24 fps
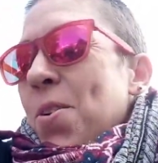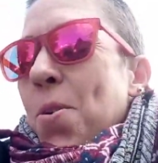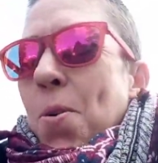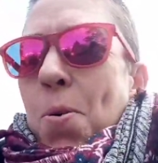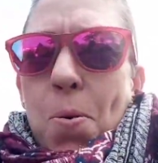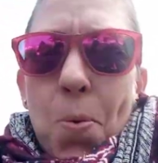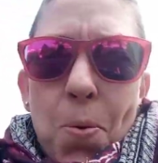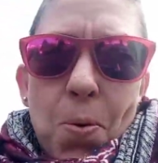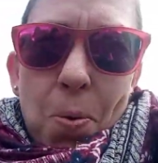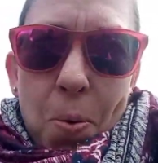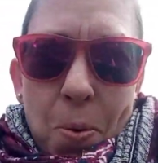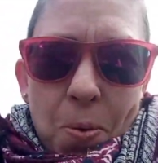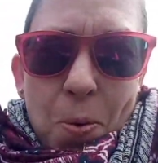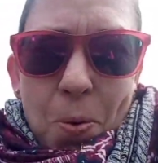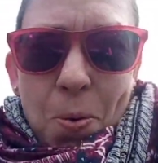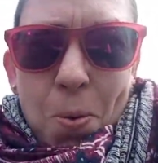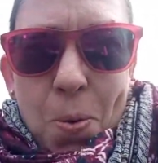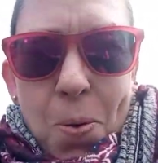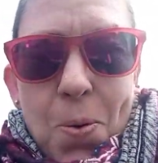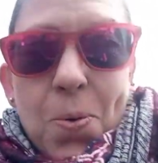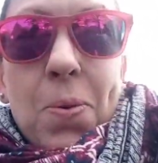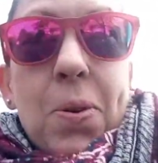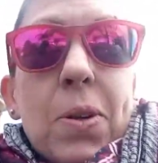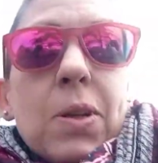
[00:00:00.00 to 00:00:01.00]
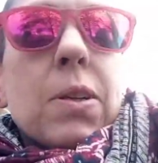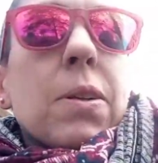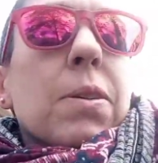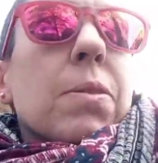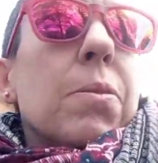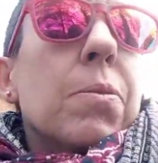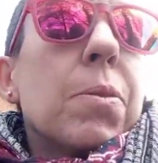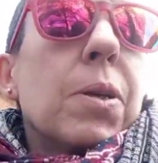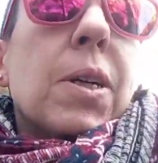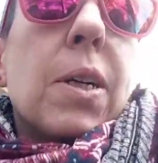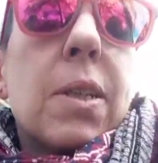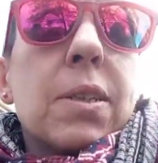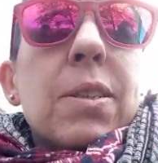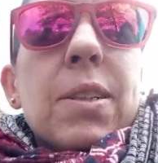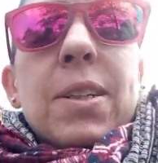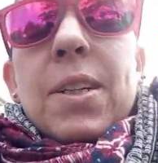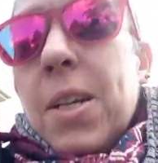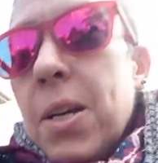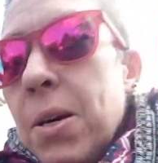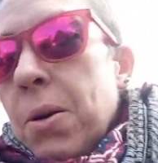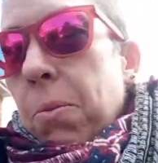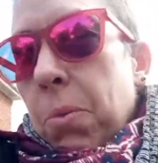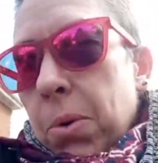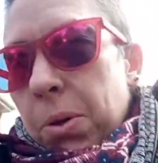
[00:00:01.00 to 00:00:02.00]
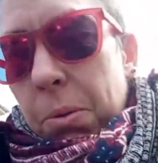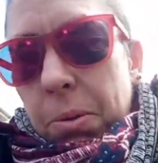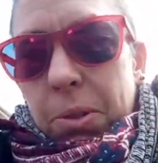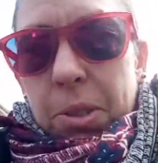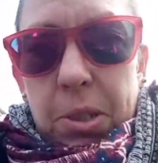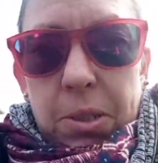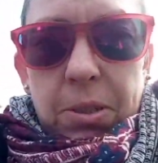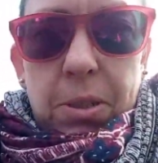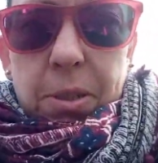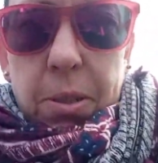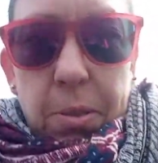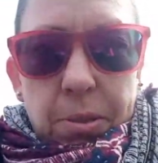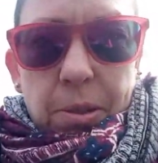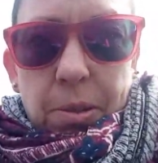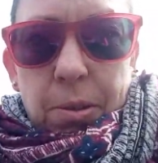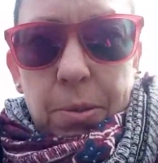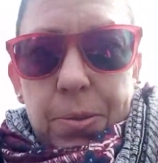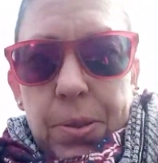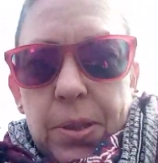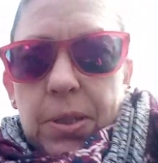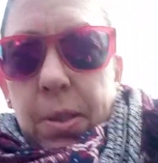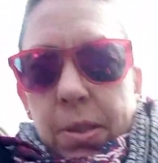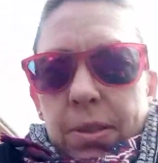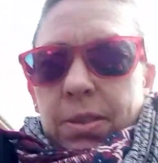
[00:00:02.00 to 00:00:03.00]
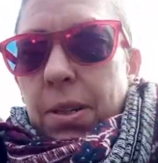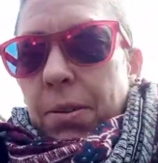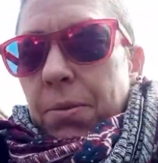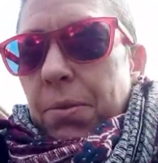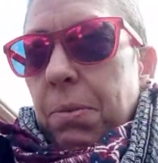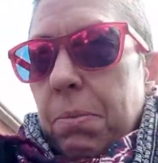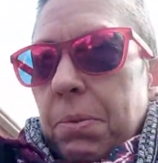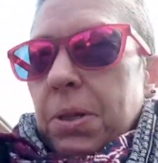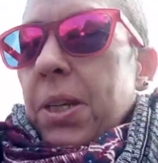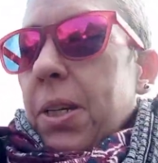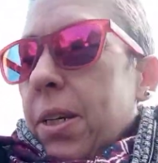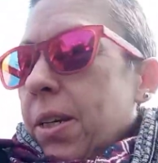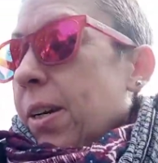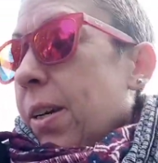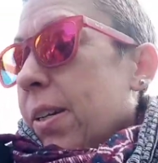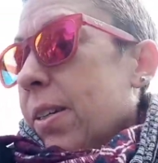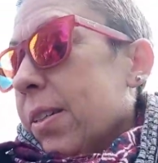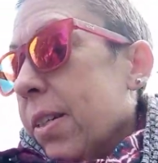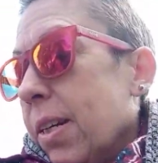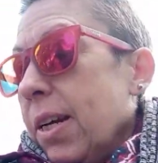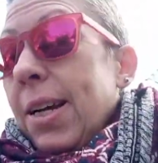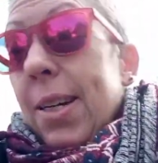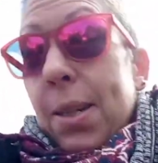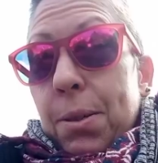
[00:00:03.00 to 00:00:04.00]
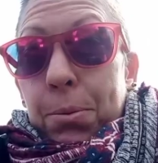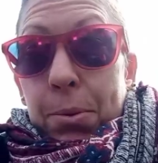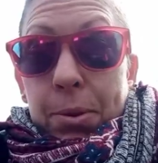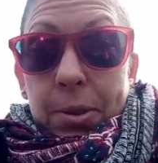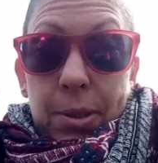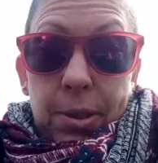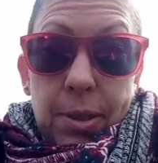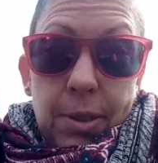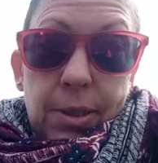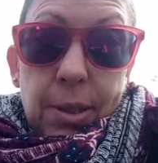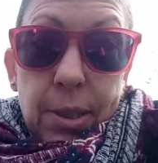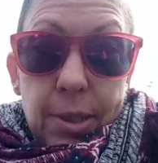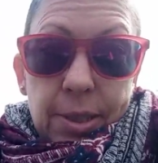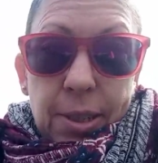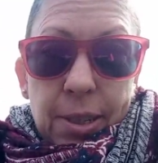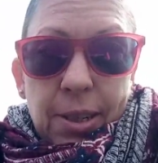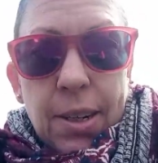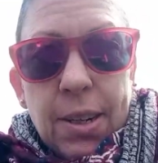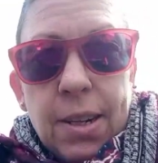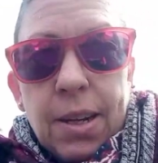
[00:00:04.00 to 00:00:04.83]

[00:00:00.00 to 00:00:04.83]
Woo! Well, we were due to do a lot of things over the weekend outside,